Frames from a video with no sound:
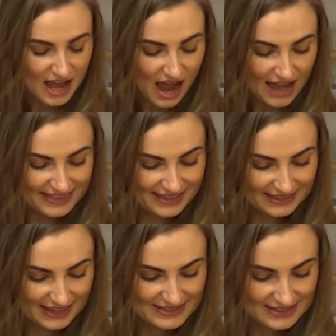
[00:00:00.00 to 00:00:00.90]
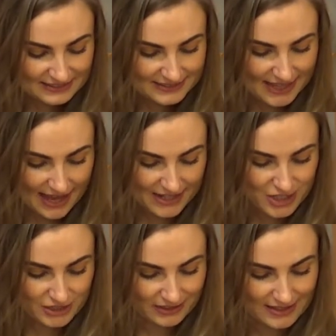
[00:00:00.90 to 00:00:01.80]
I think that's it
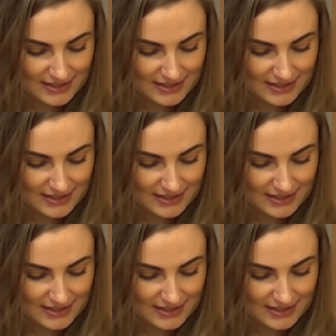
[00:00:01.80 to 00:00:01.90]
actually.